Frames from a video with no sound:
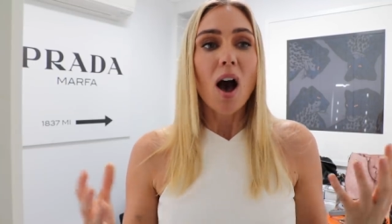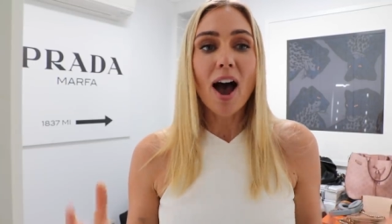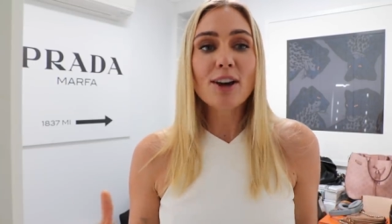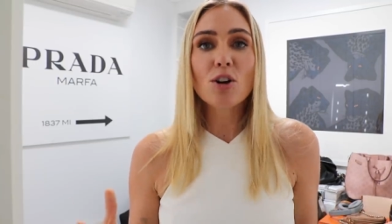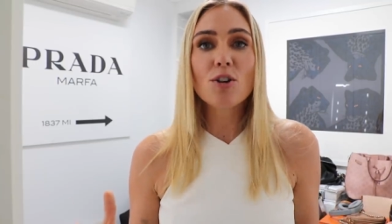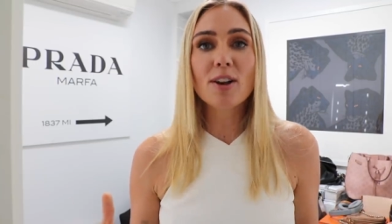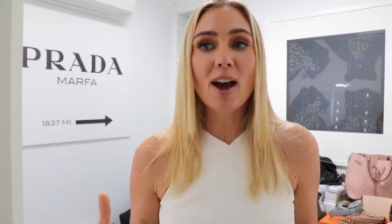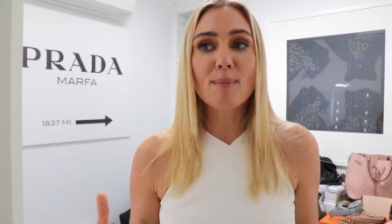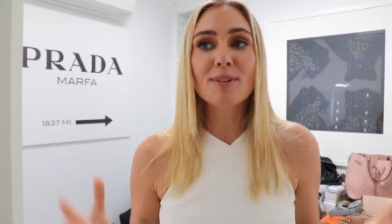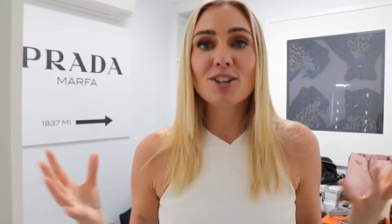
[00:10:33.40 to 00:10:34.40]
I know that
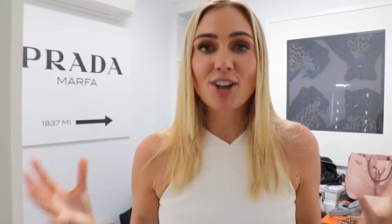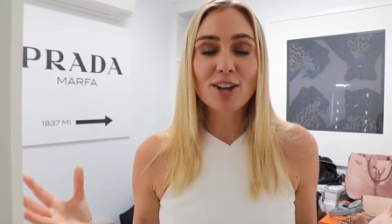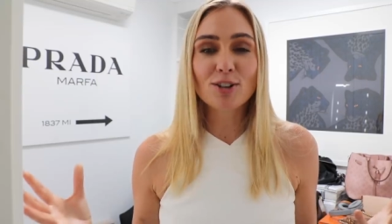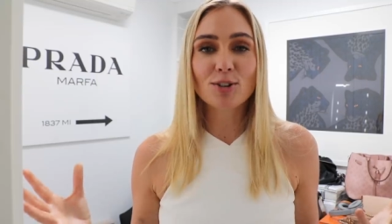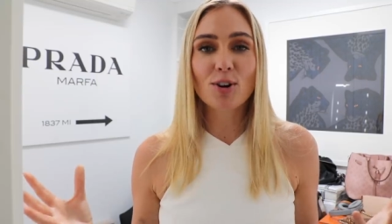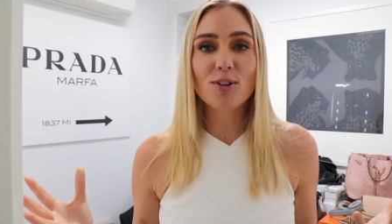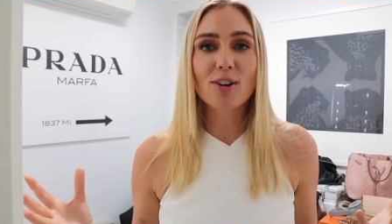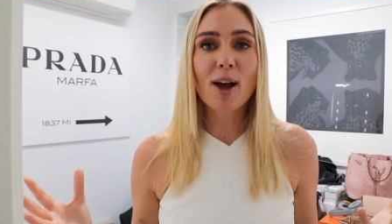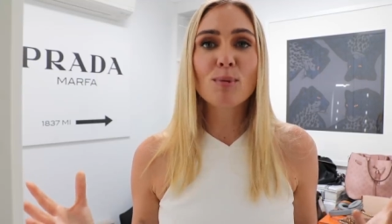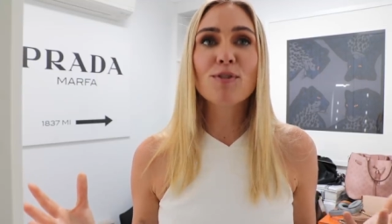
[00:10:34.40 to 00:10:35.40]
I'm in a danger zone.
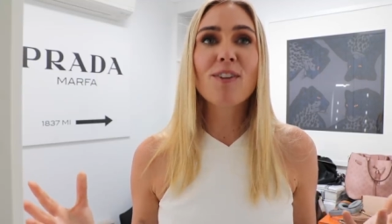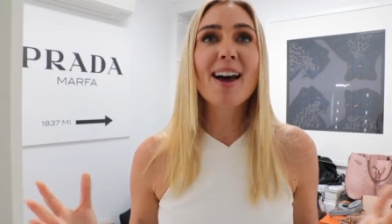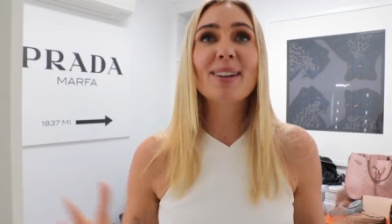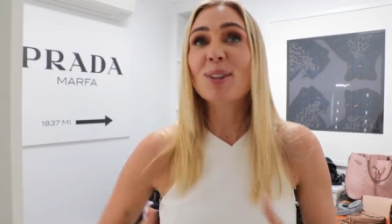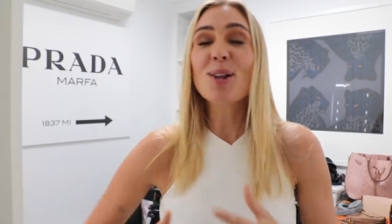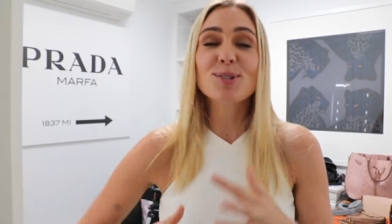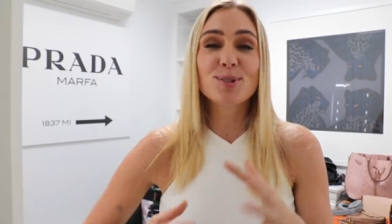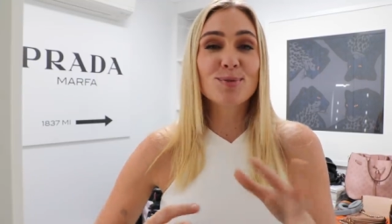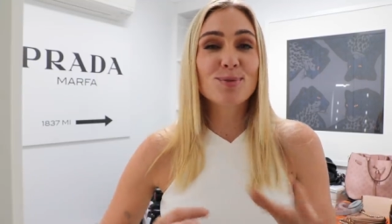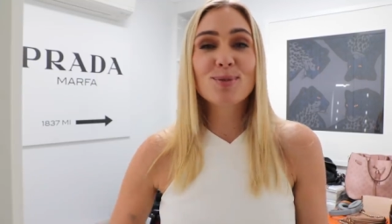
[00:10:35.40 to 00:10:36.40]
I will find lots
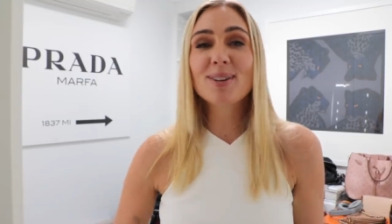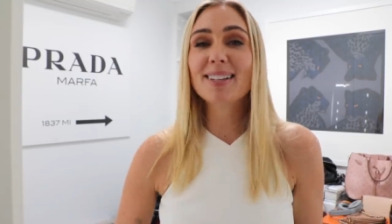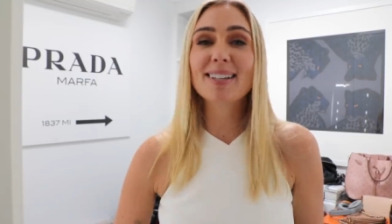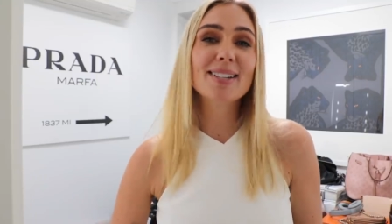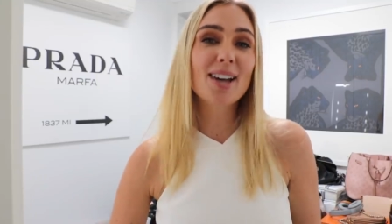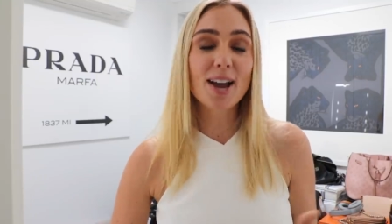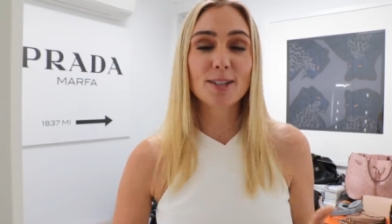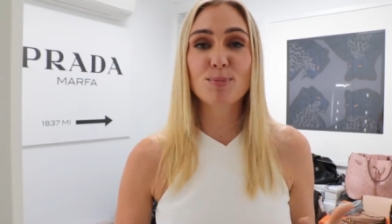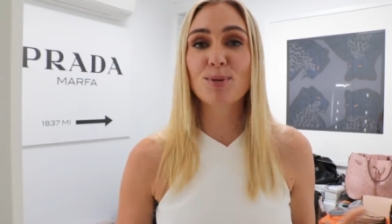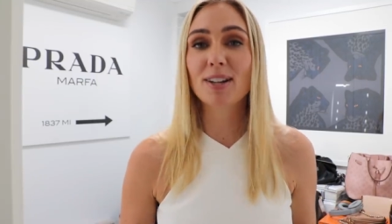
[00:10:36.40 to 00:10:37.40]
of really
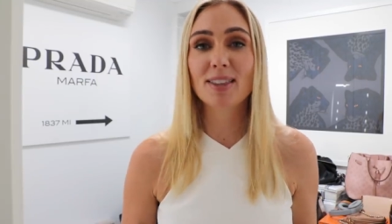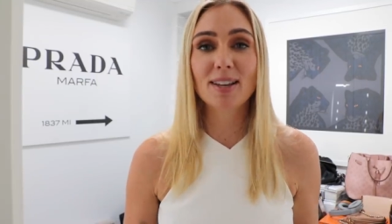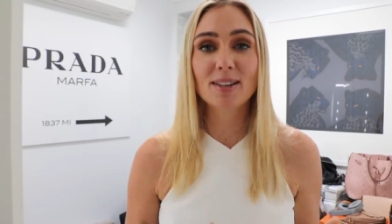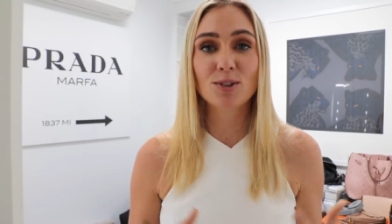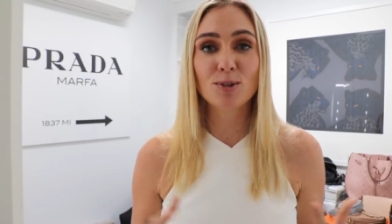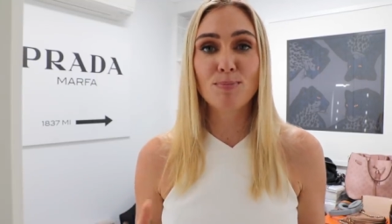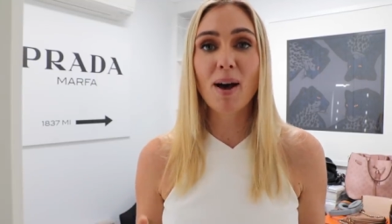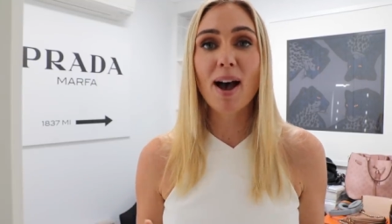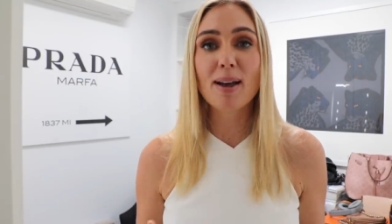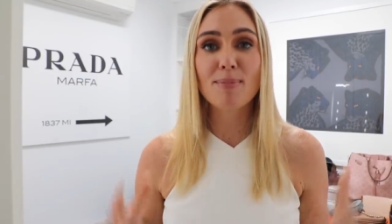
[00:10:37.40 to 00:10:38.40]
nice, pretty things to
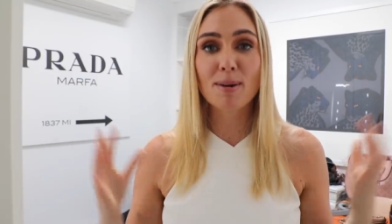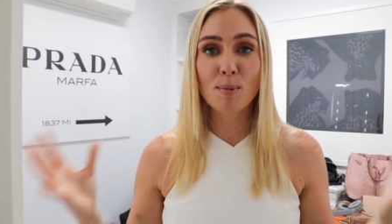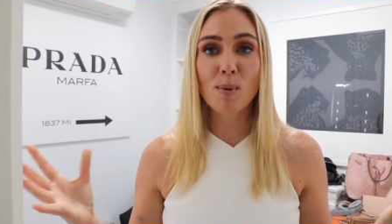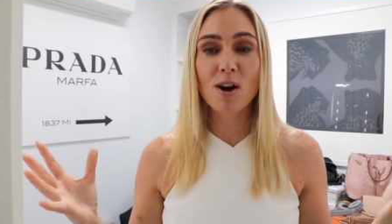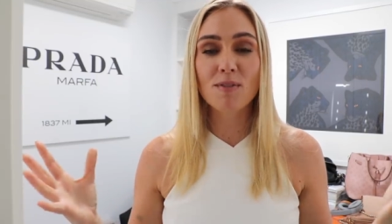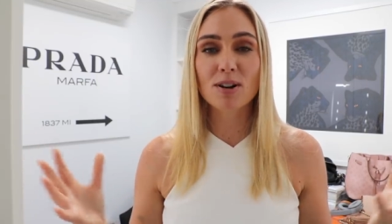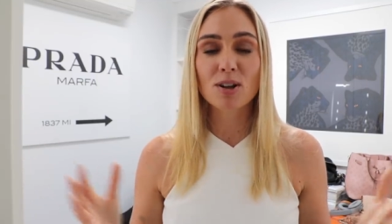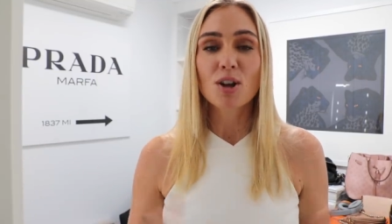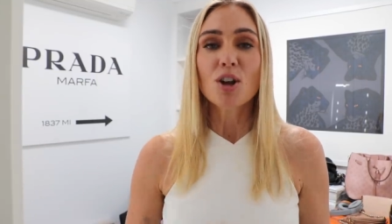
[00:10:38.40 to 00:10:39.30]
buy, but I'm aware of it.